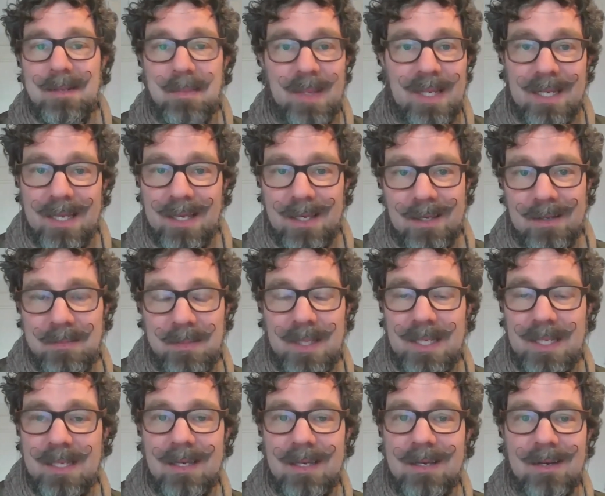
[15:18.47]

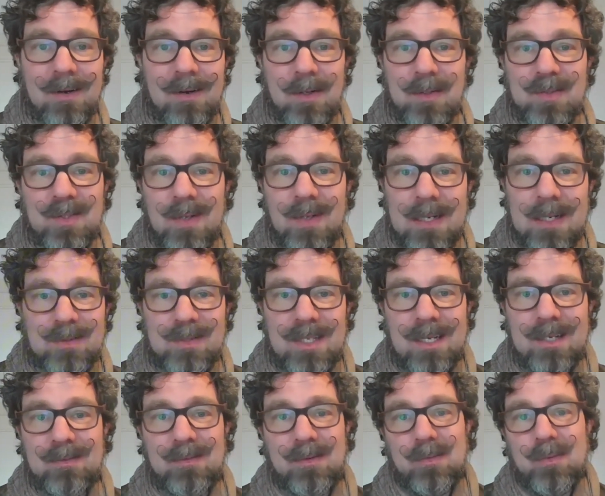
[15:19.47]
meeting also
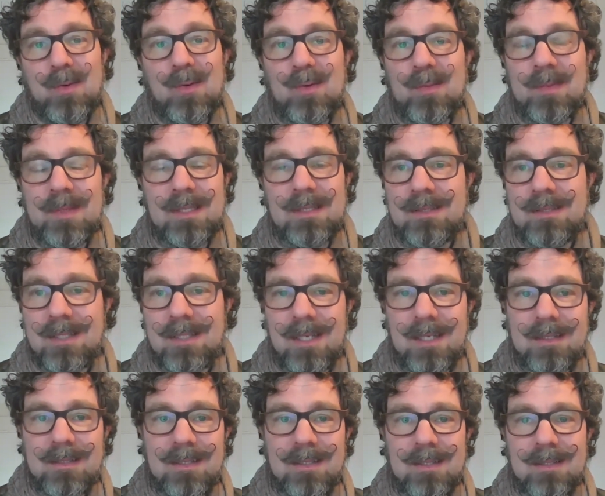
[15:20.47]
outside of the room, and
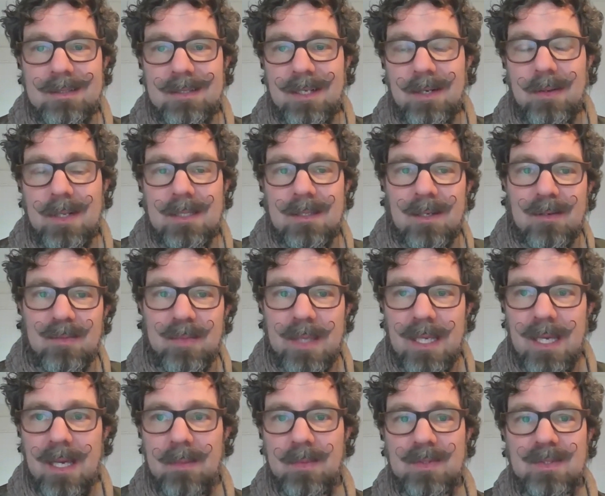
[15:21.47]
I love
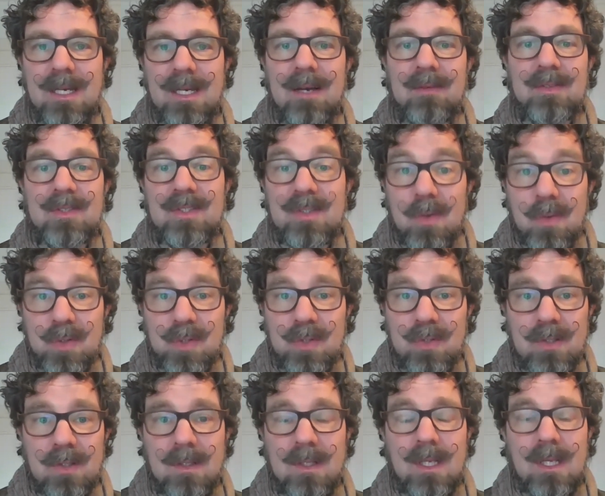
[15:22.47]
being able to have a
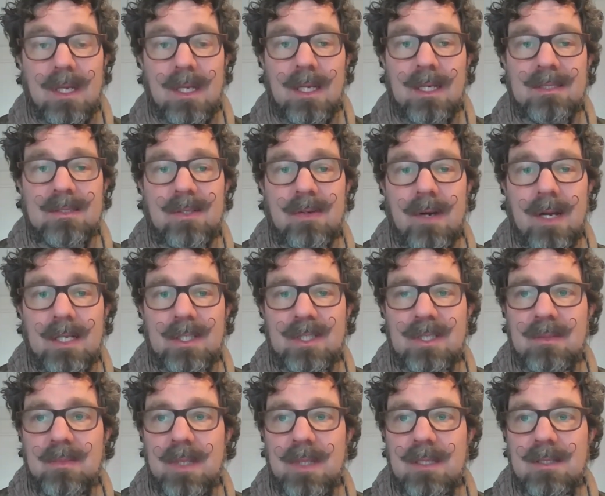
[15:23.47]
social
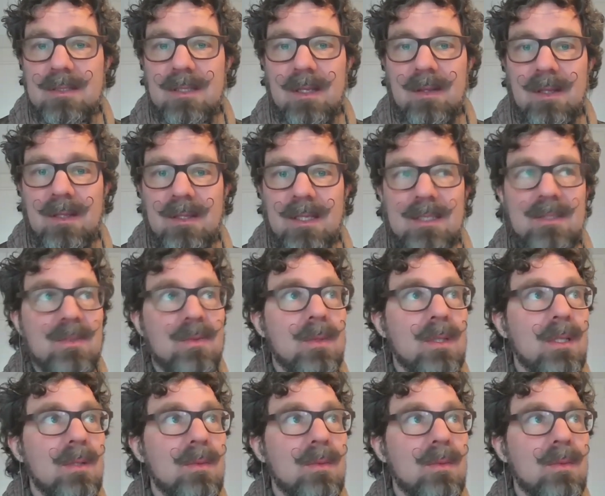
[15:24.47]
interaction, because I think that's where